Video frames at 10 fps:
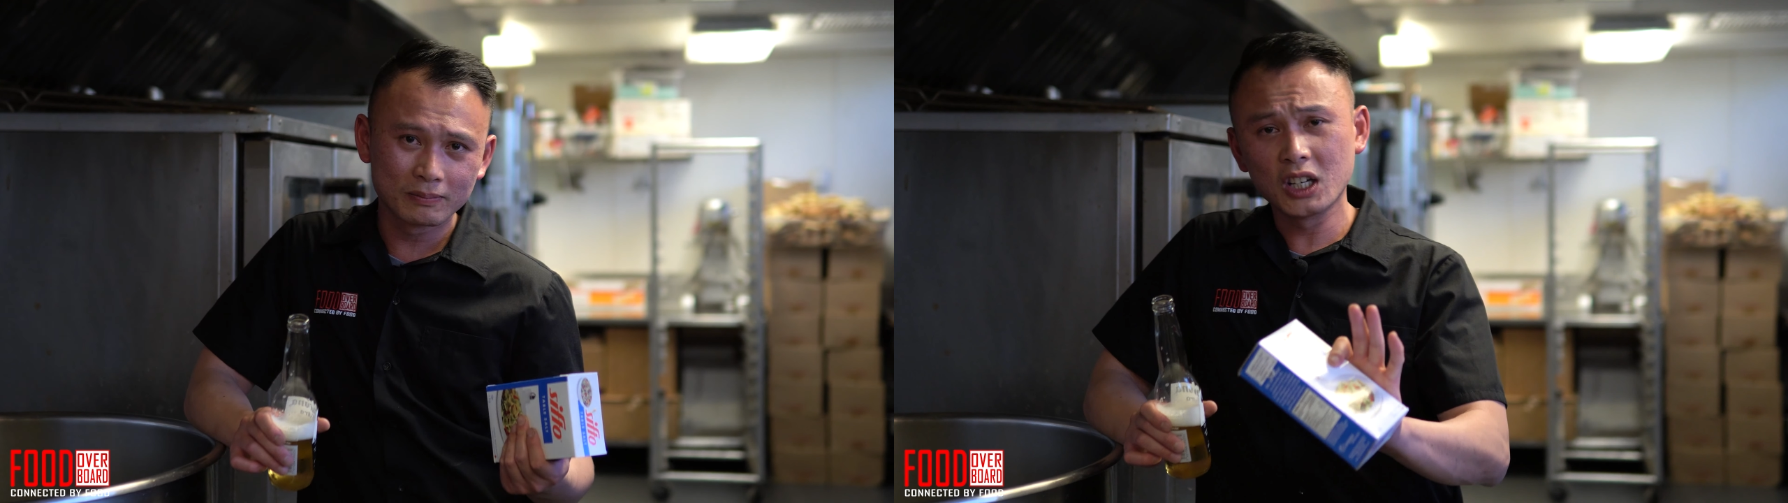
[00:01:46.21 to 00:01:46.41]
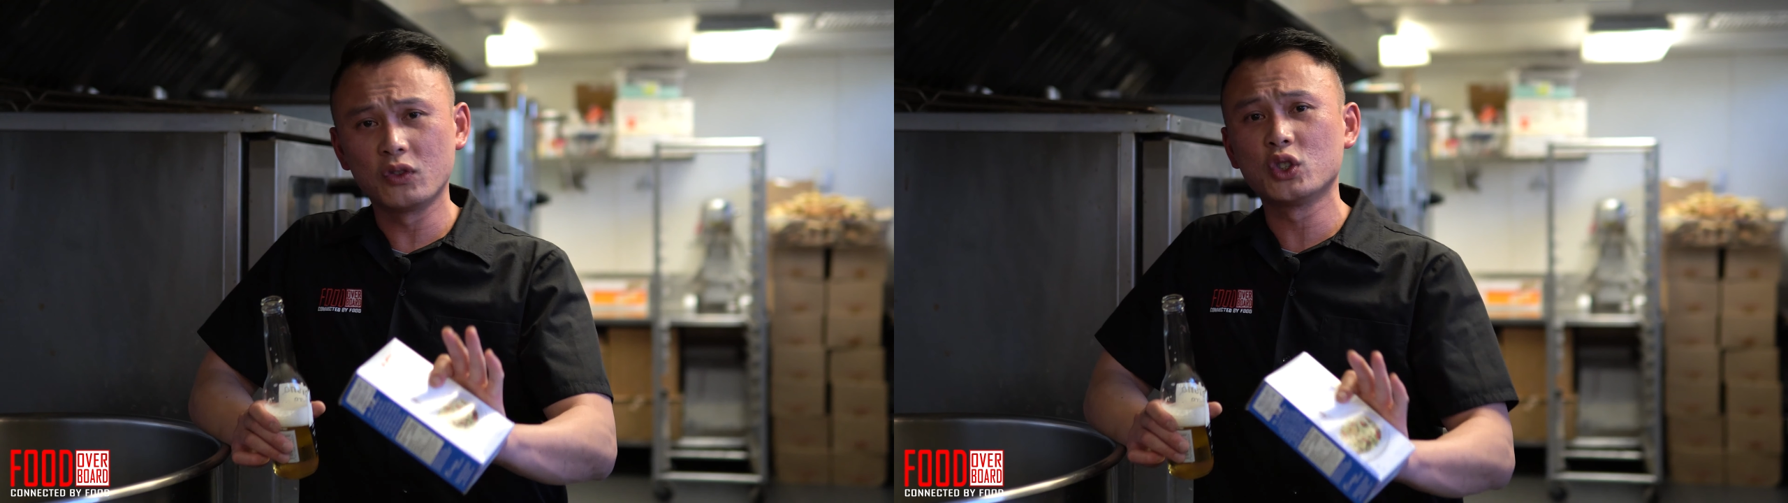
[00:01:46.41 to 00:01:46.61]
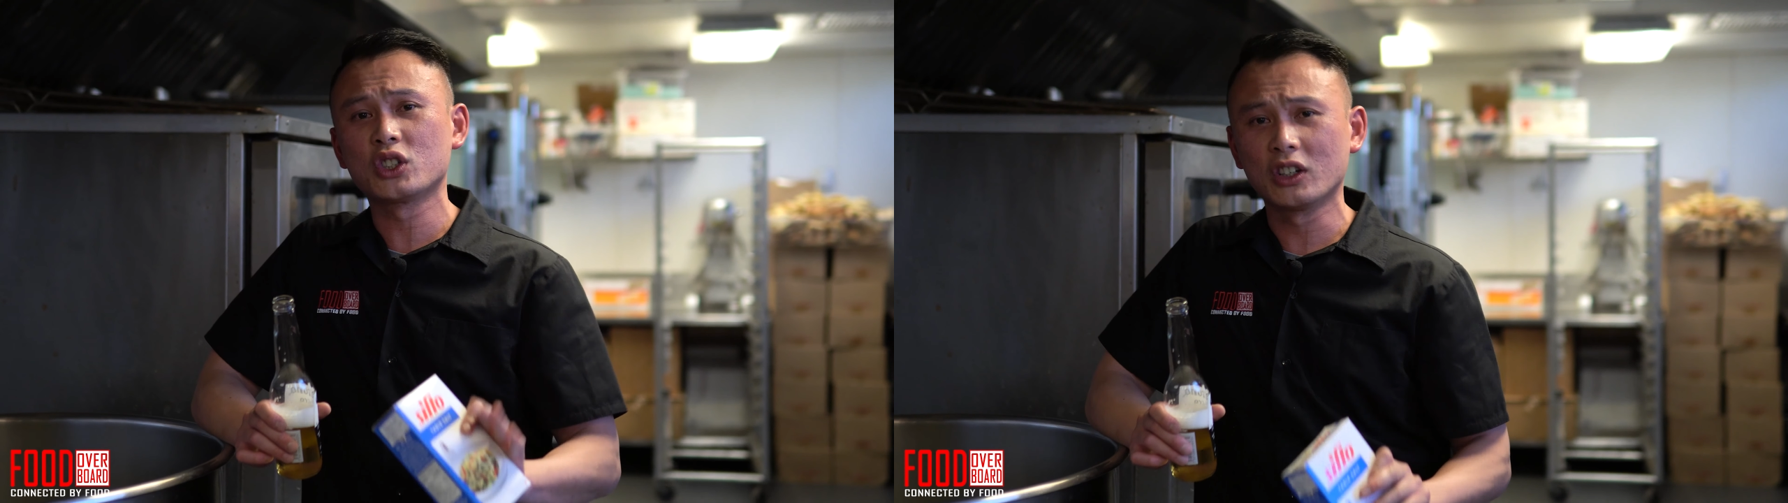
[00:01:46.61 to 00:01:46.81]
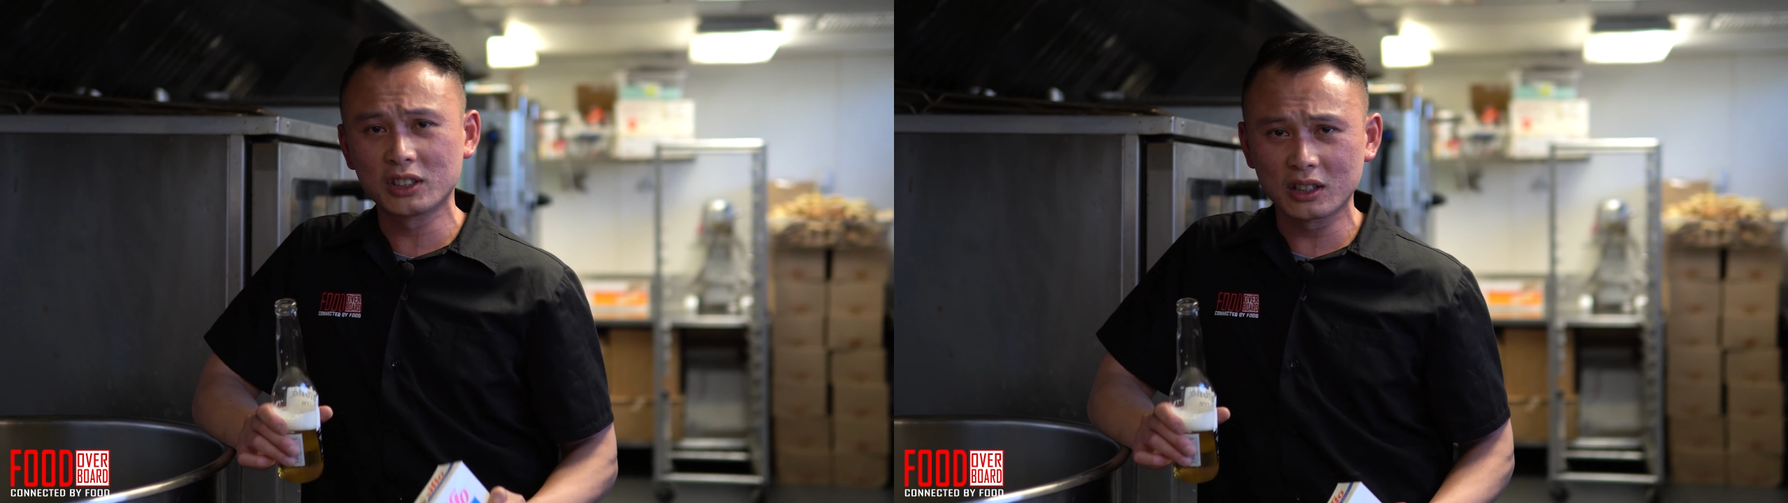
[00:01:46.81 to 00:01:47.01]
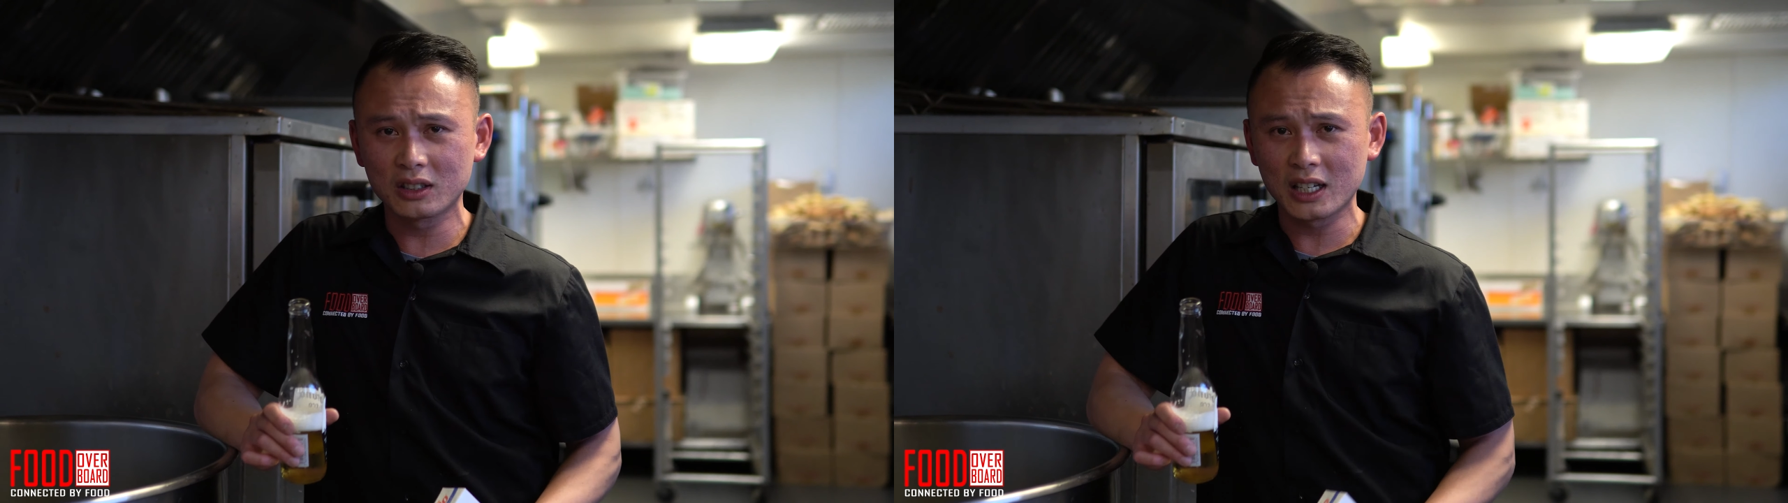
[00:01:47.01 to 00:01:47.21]
If you salt
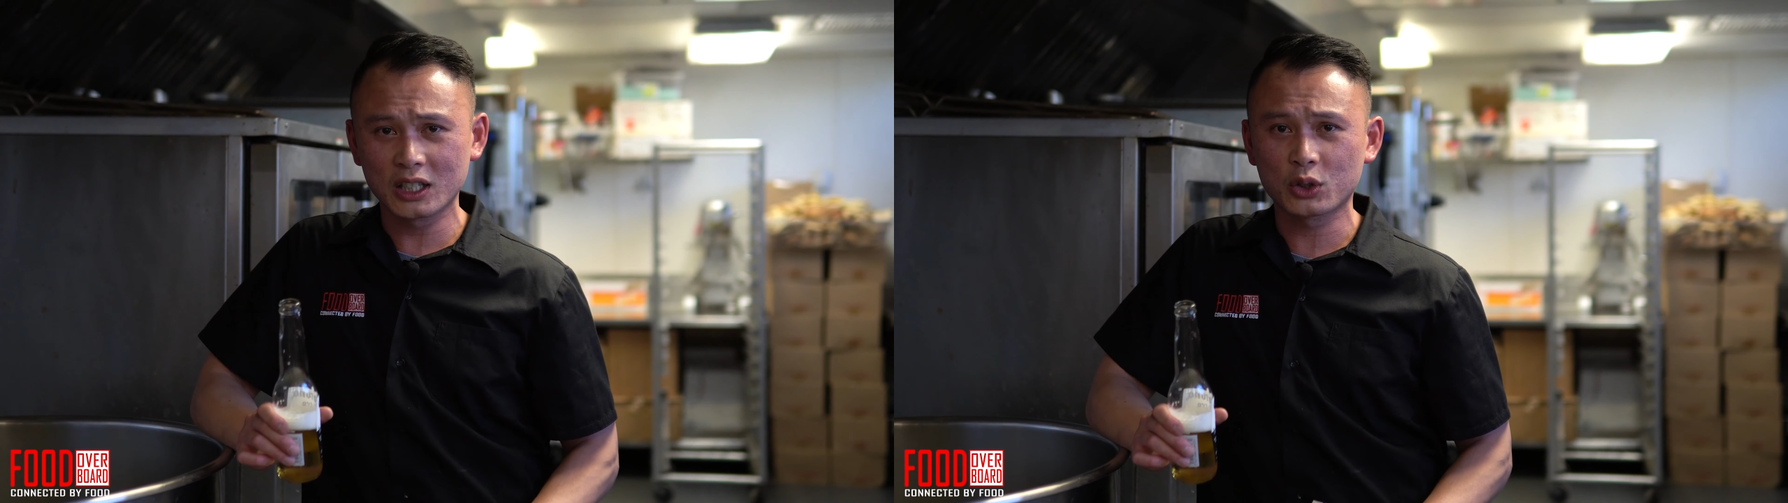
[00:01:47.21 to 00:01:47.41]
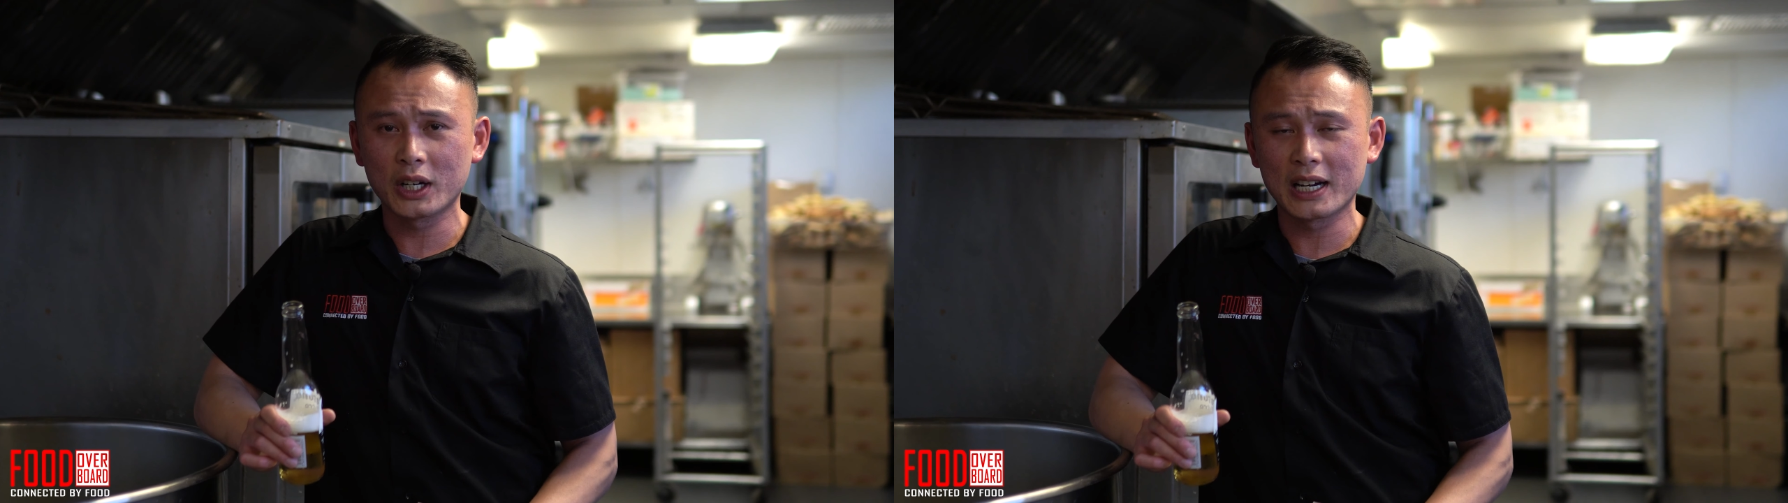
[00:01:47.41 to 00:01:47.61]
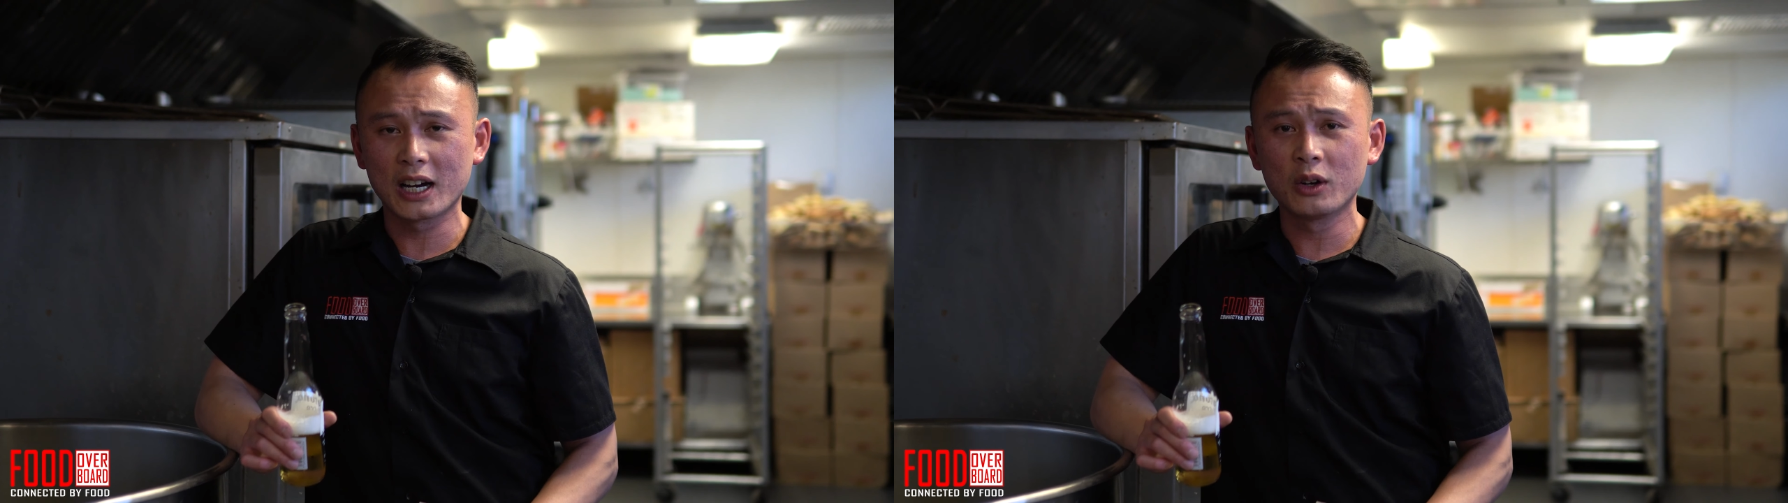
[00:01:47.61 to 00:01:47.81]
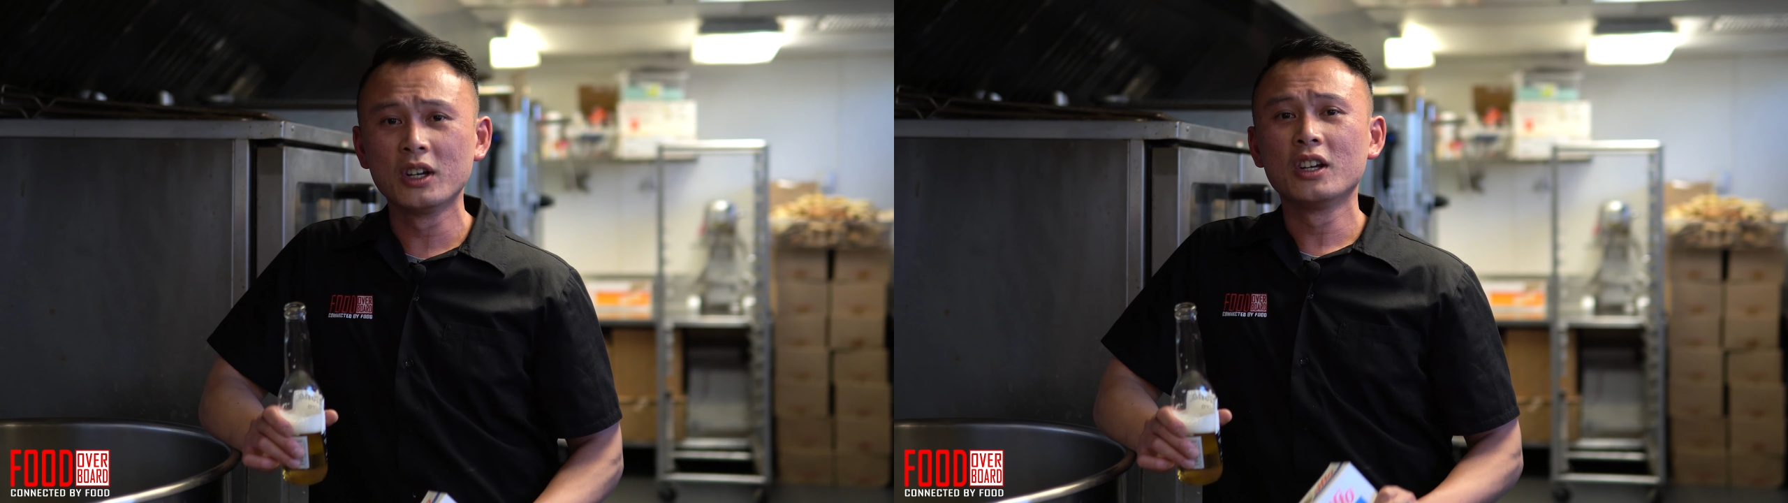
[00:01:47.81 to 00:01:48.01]
it to taste right now,